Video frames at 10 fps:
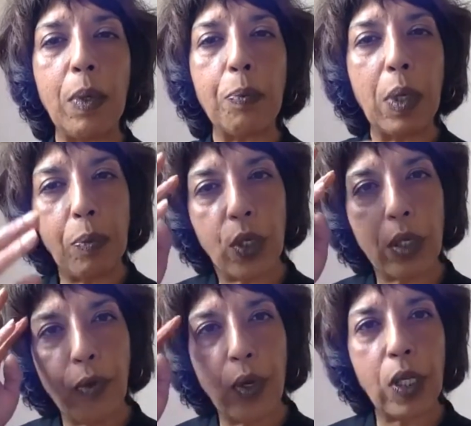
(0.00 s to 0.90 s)
is people just
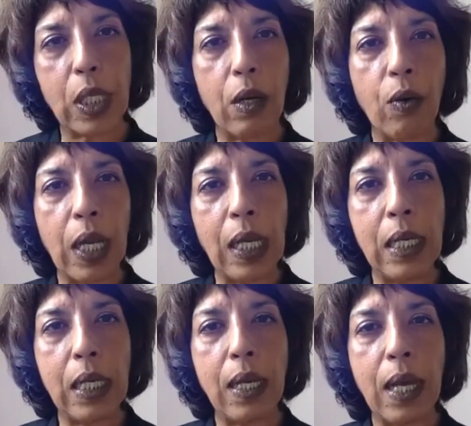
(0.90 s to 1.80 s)
focus in on
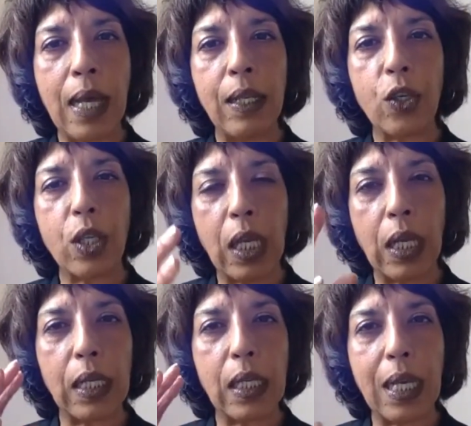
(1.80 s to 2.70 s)
India and just think
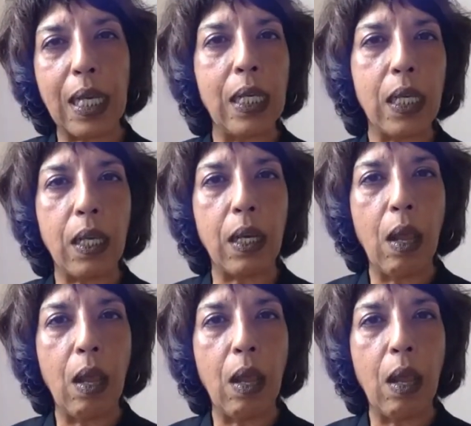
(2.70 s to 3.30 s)
it's an Indian